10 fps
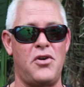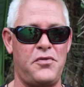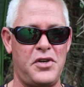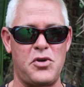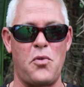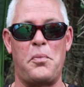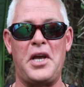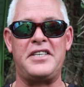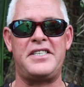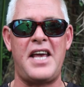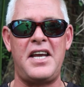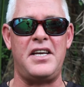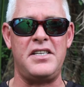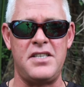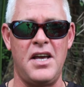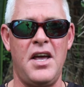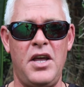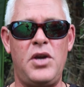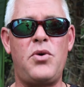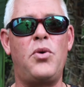fish, or big sandies
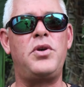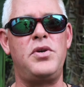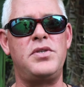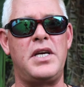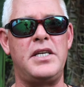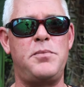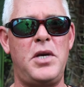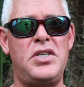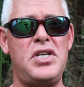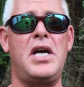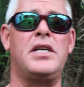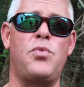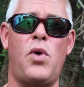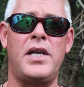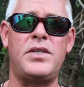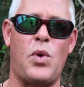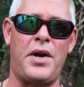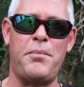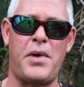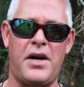he caught using his BG as well as
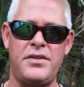one brown